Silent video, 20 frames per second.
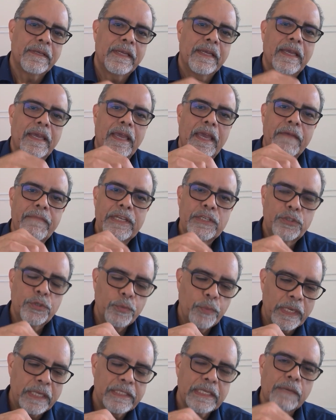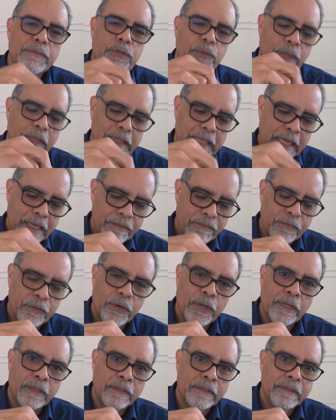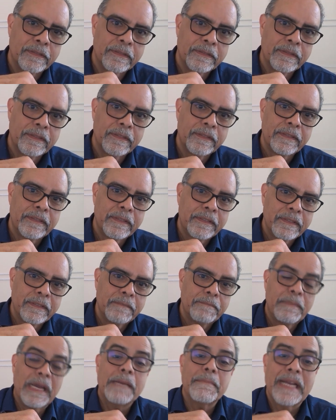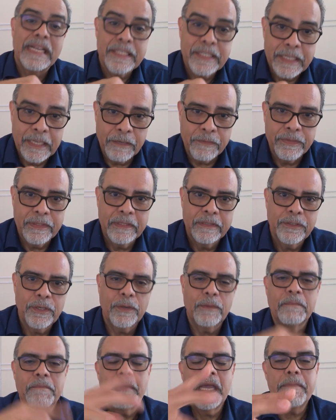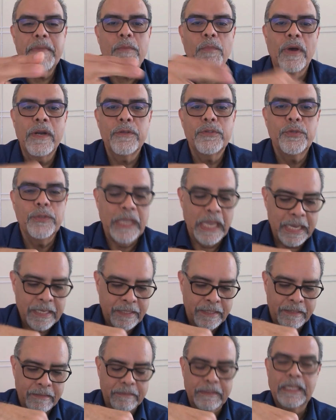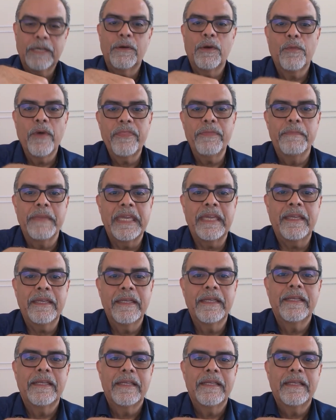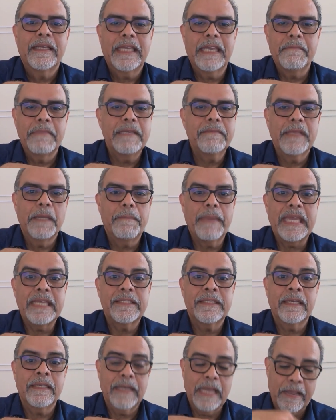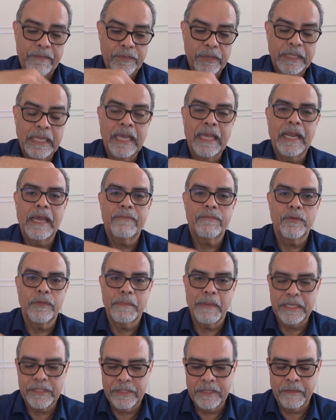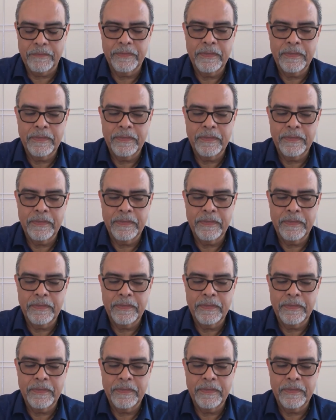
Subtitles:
Every 2 weeks, I was doing that role by myself. So maybe 1 or 2 days they were with me, give me the basic. After that, I do it myself.